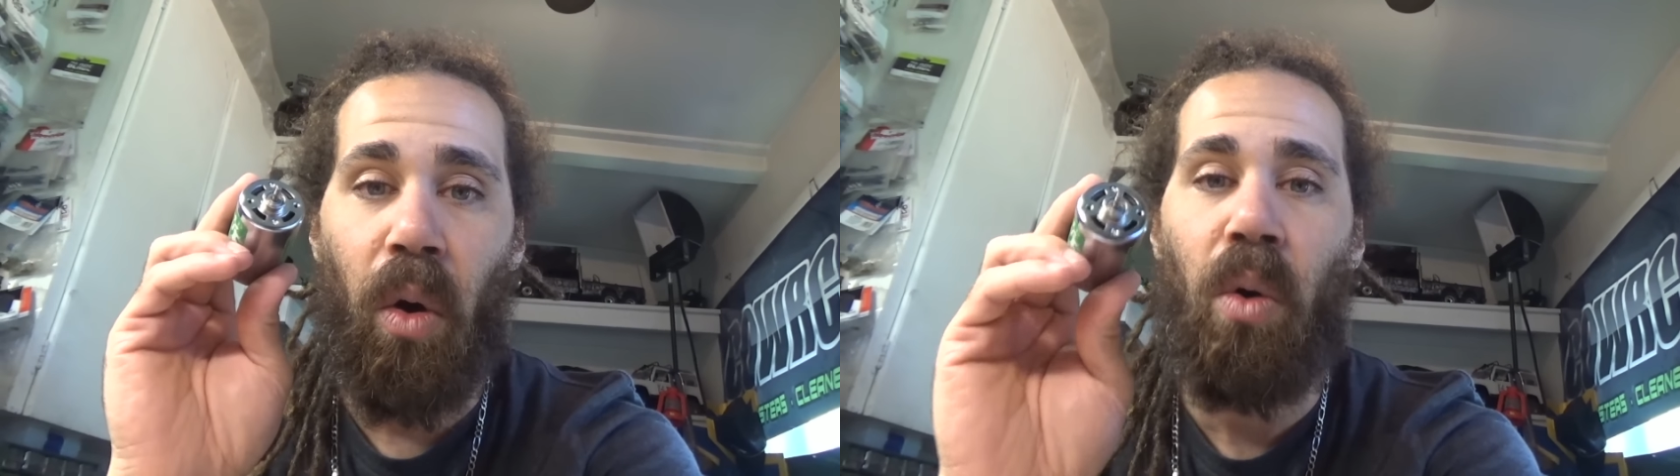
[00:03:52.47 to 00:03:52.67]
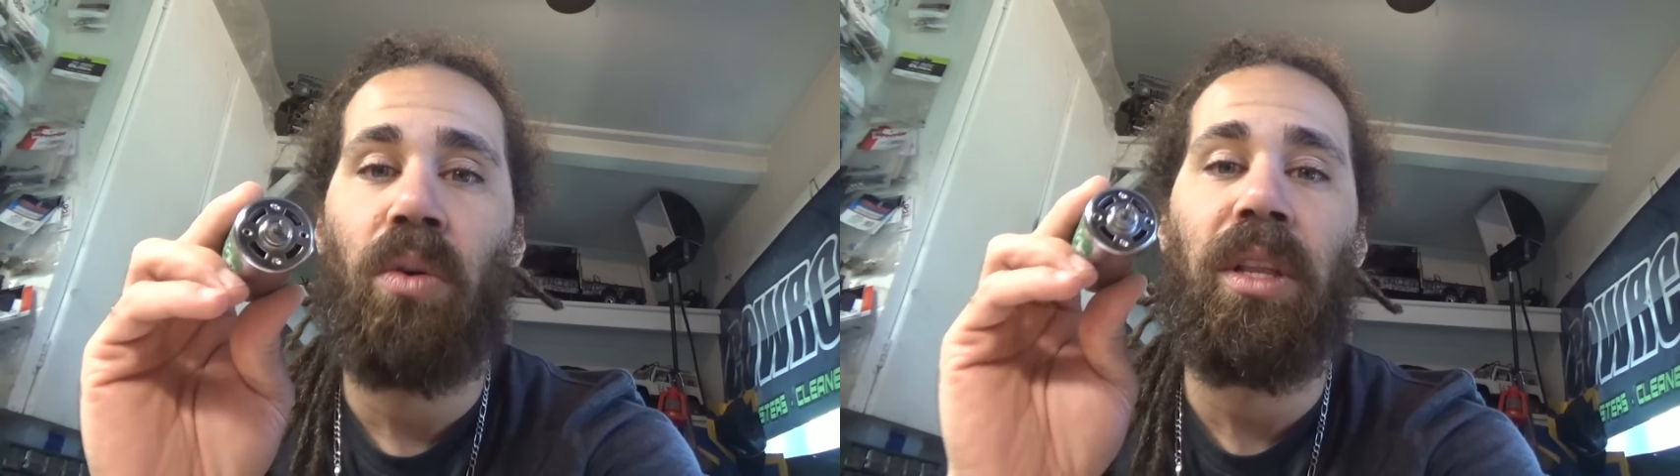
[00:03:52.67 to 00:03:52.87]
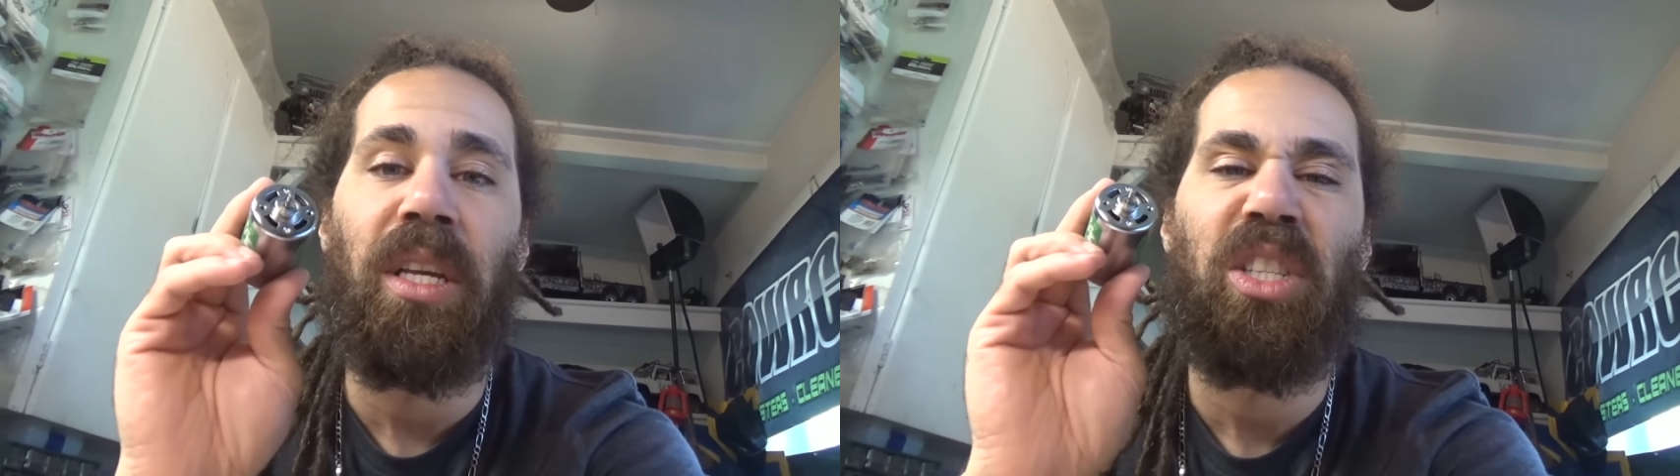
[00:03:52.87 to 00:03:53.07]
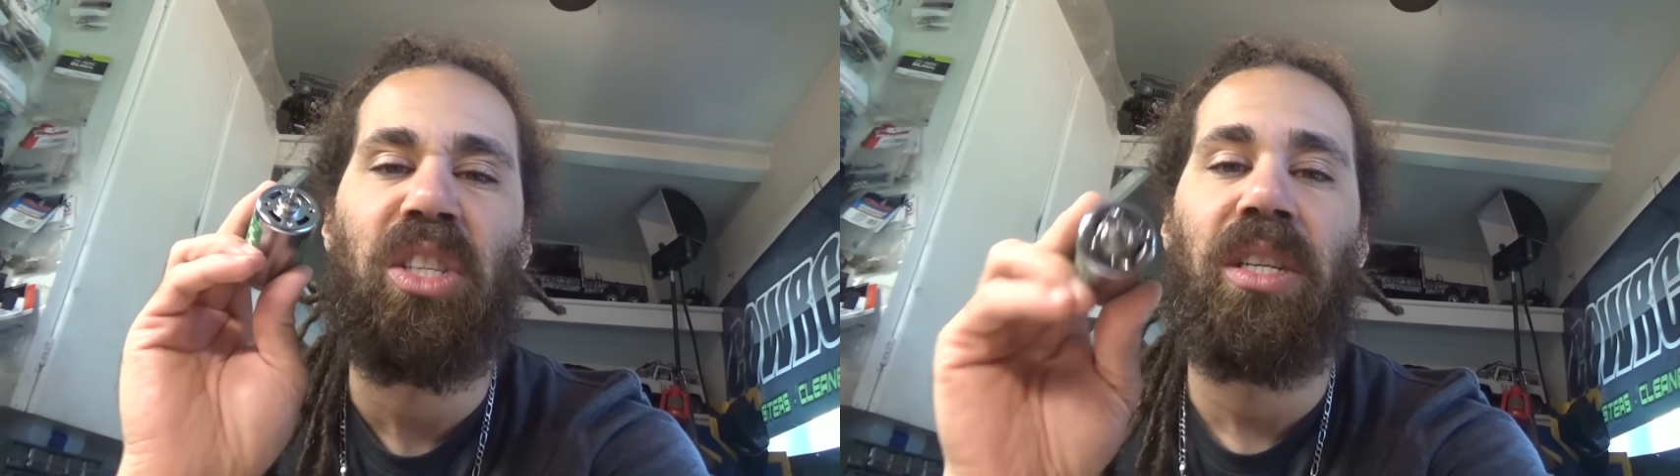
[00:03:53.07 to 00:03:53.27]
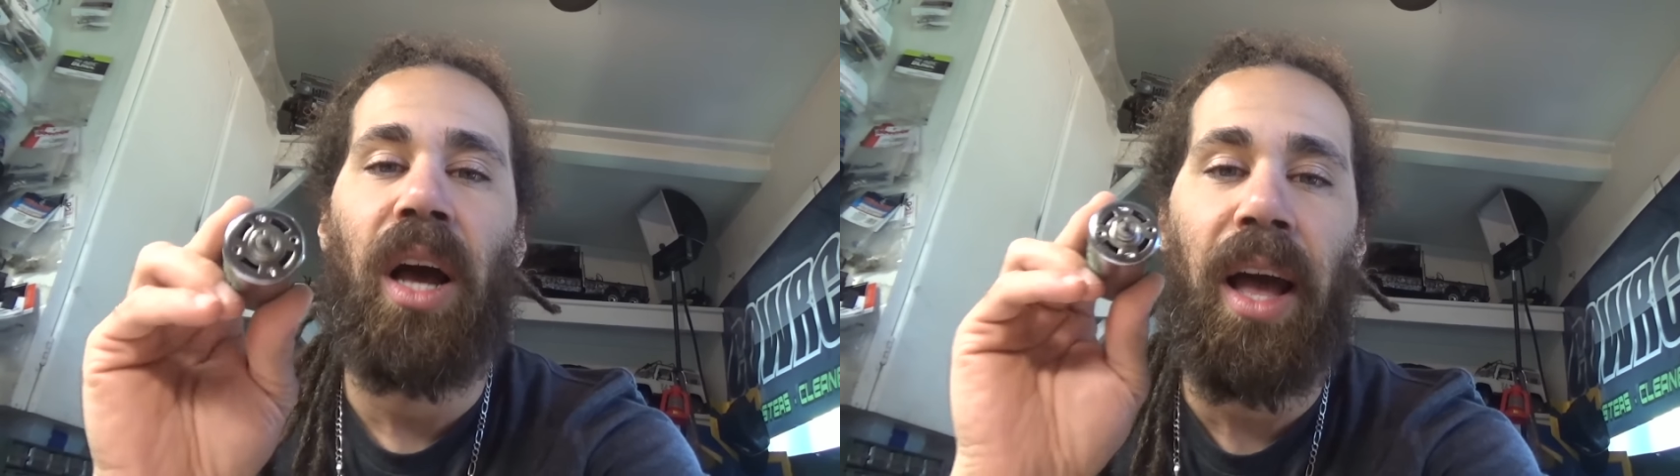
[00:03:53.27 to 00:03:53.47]
holy
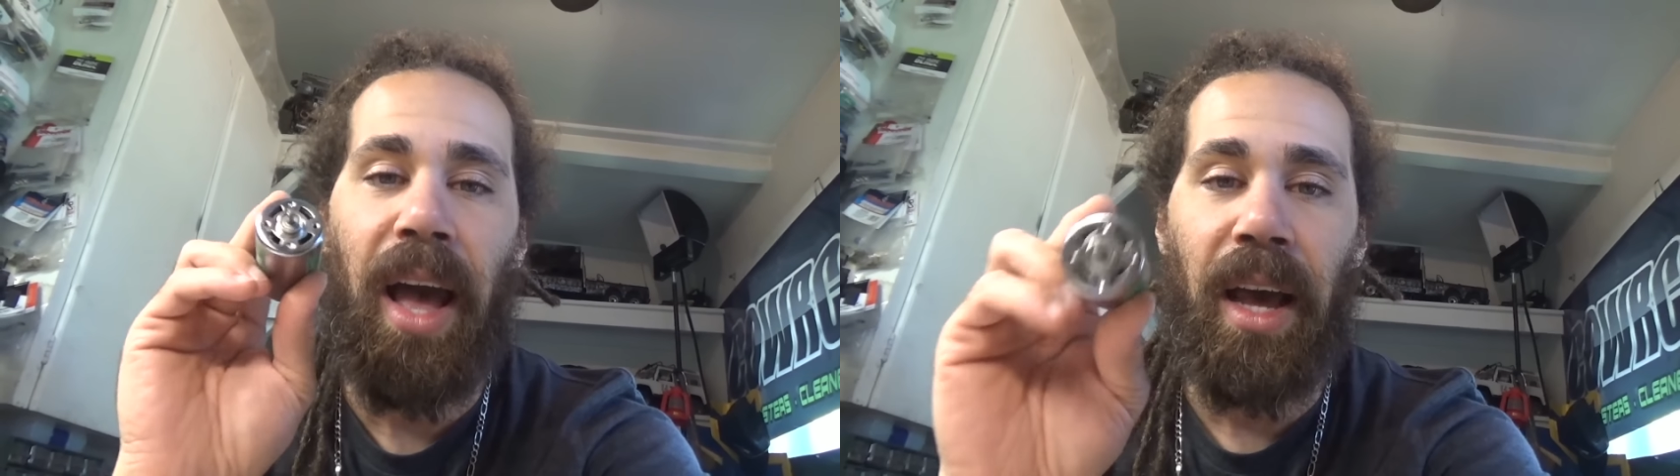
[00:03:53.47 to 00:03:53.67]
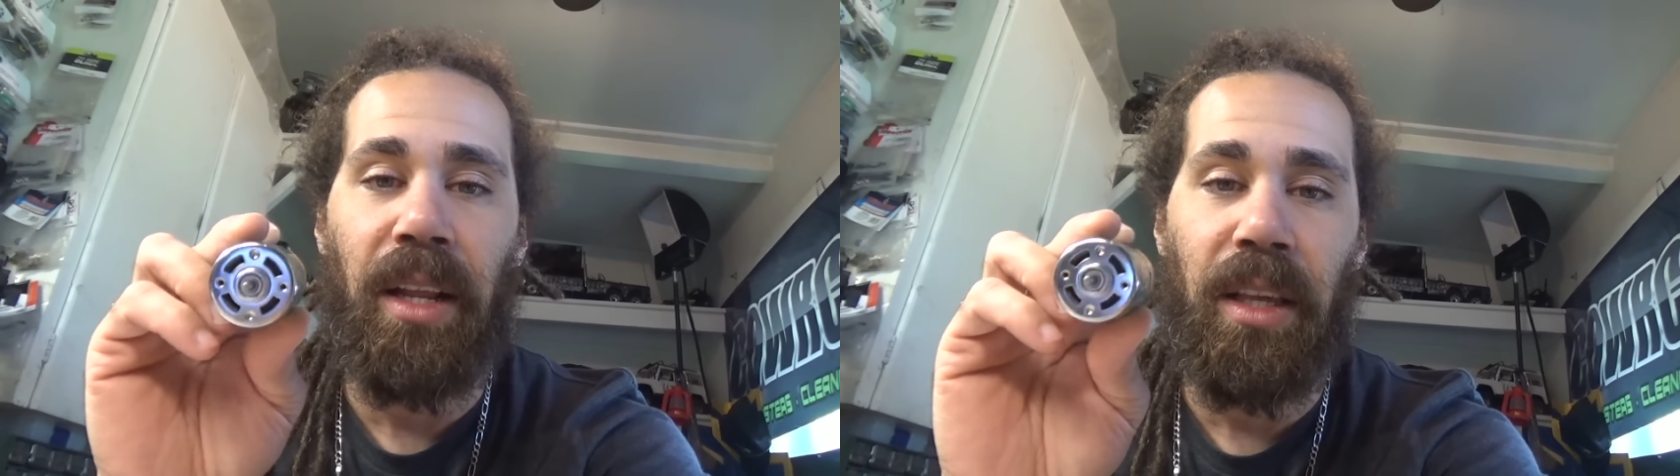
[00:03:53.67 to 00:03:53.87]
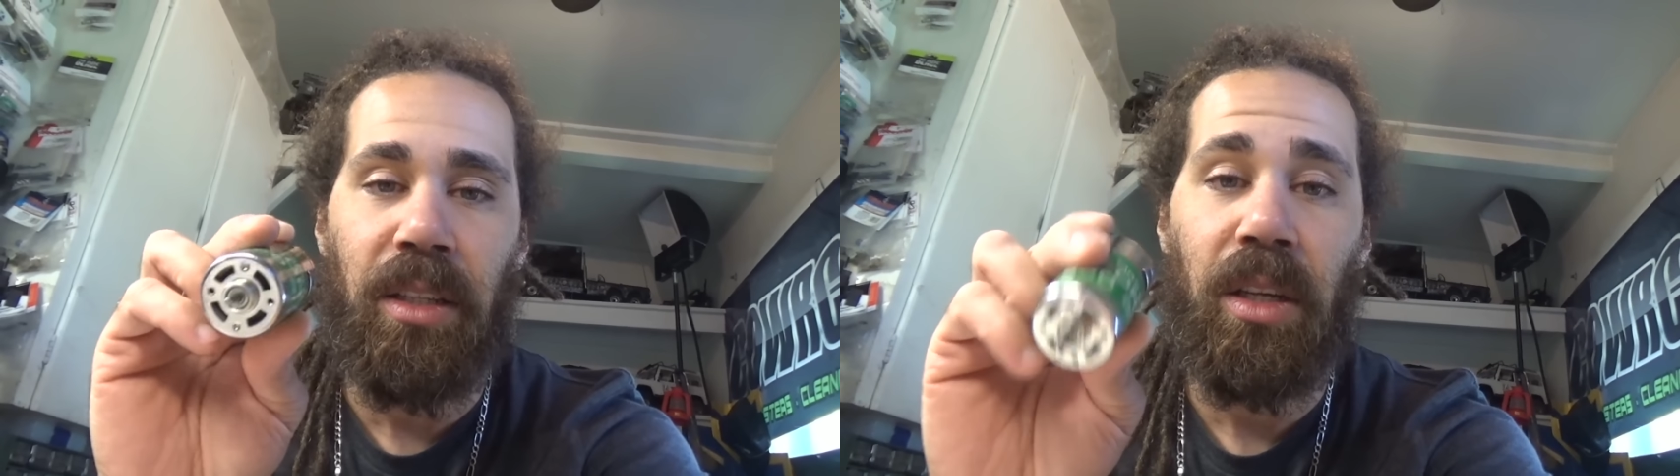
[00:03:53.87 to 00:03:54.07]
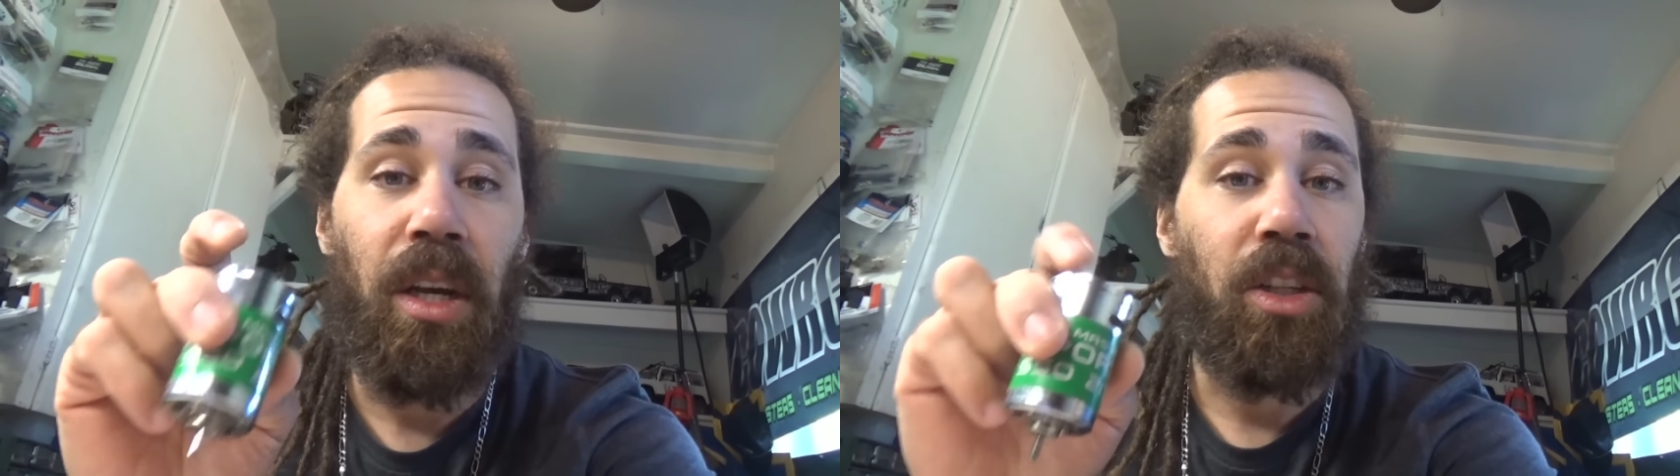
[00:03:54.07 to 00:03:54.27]
snot out of this.